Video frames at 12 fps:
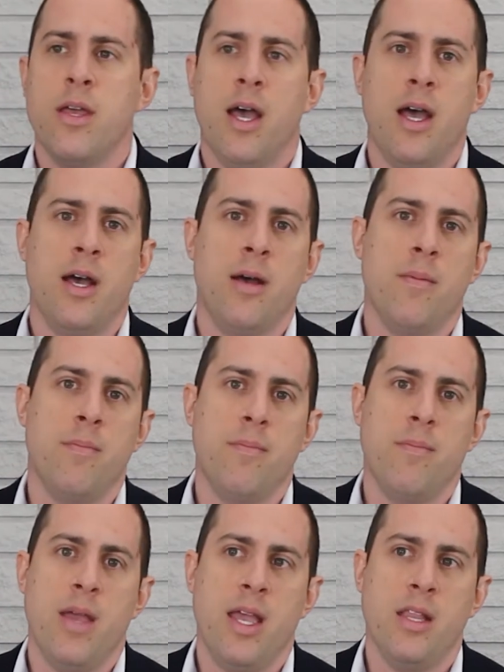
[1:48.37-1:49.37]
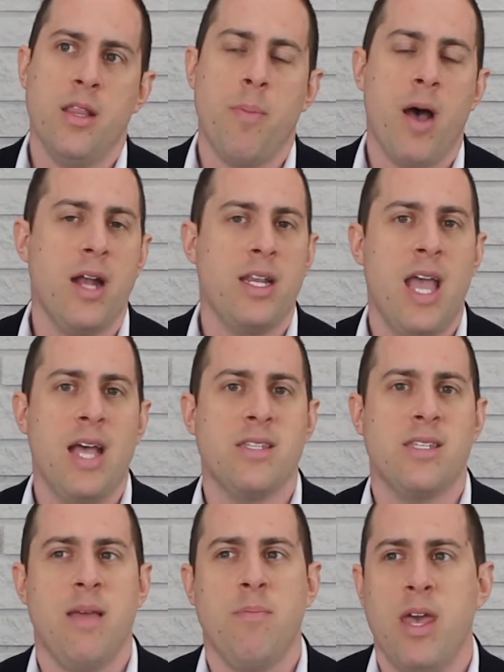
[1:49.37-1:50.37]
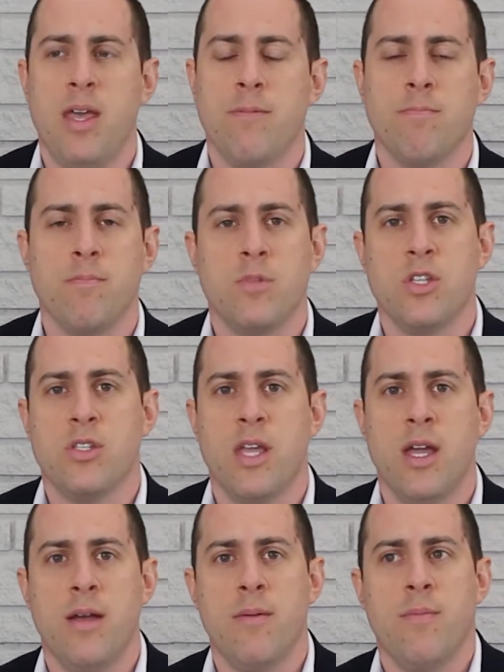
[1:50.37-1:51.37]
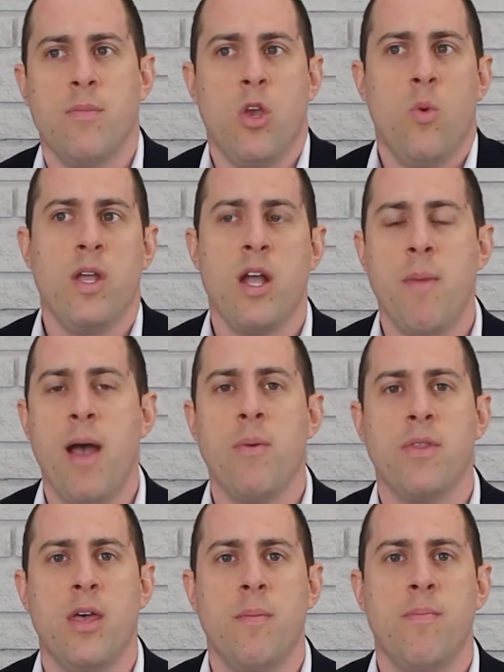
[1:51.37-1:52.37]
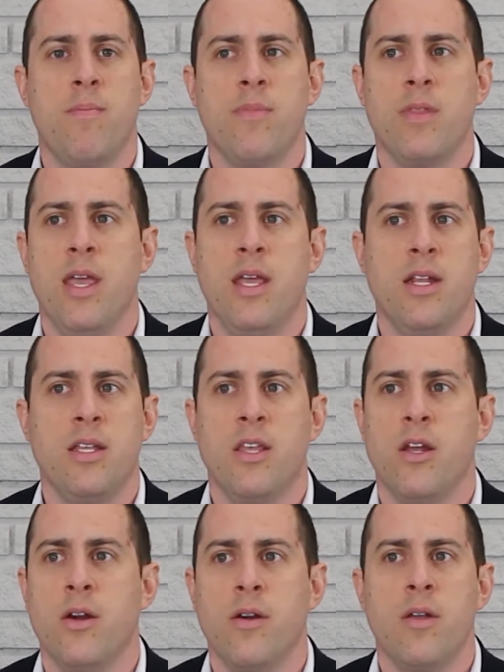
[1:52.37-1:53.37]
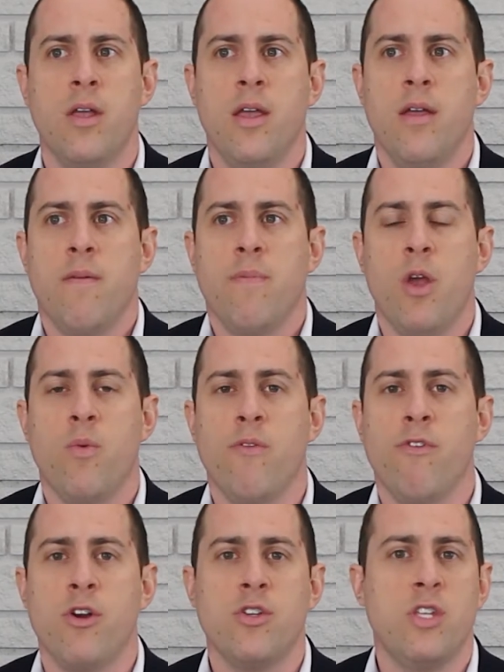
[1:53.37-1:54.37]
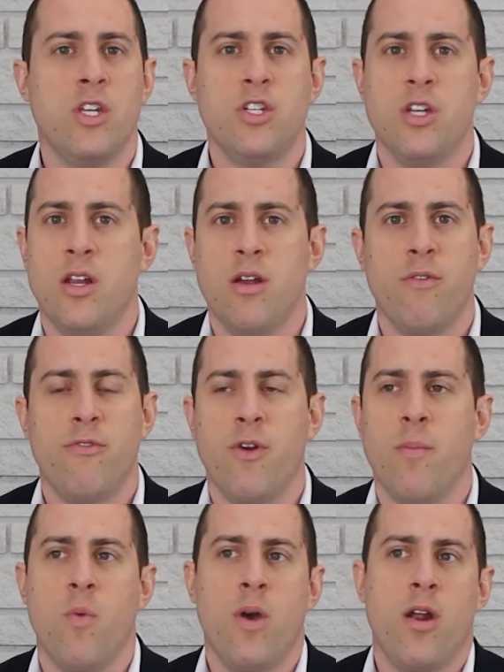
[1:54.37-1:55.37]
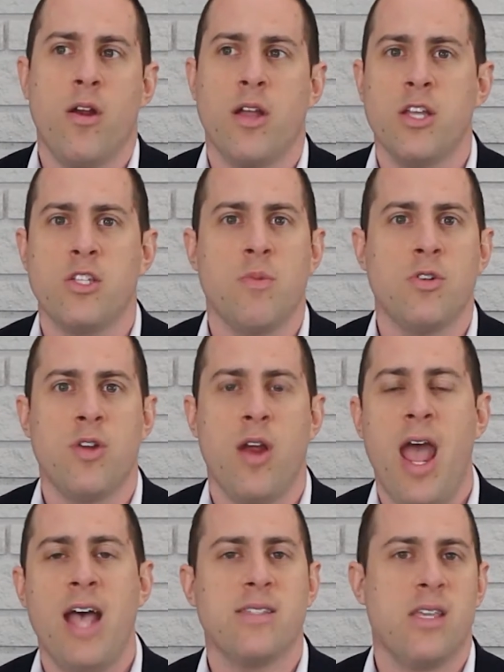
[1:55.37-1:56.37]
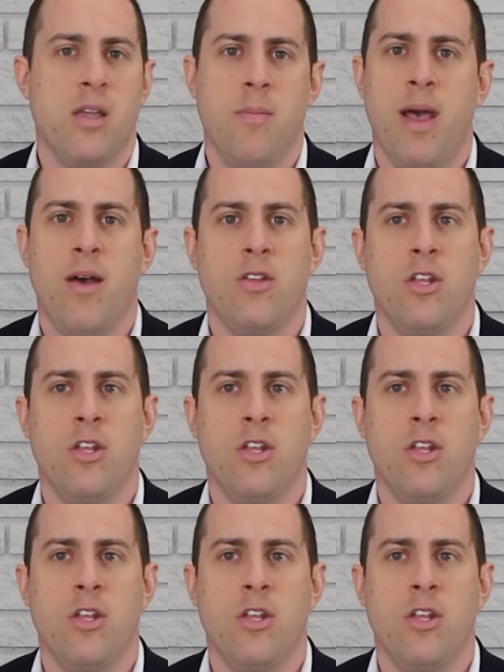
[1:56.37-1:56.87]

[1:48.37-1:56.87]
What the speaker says: And the podcast, same thing. Just, we come out with them and they're reverse engineered from what our customers are asking about.